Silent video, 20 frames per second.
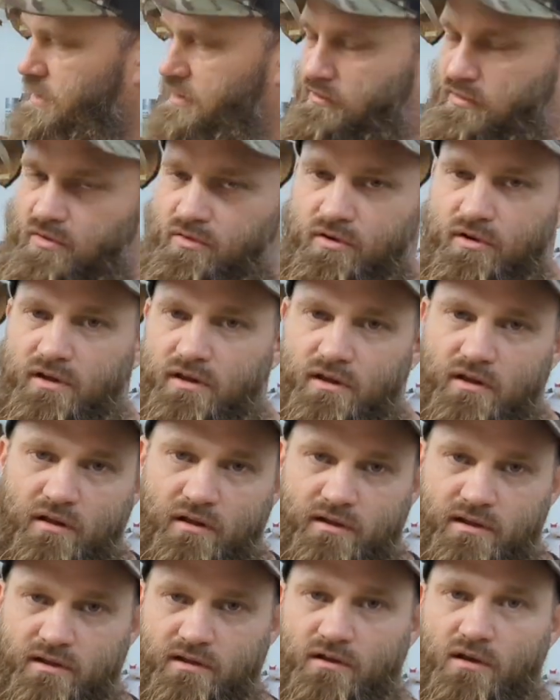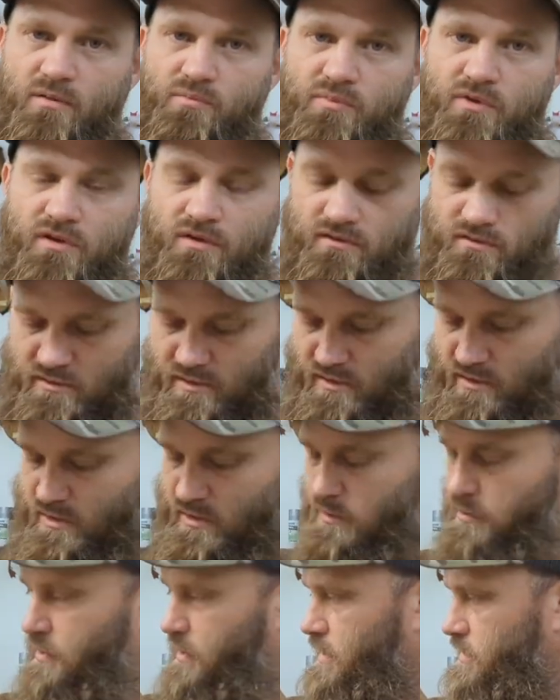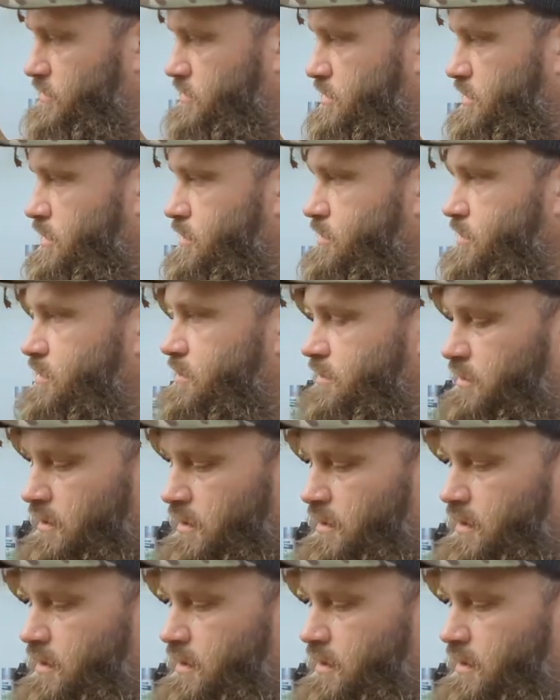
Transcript: I've already cleaned up these deer, but I'd show you,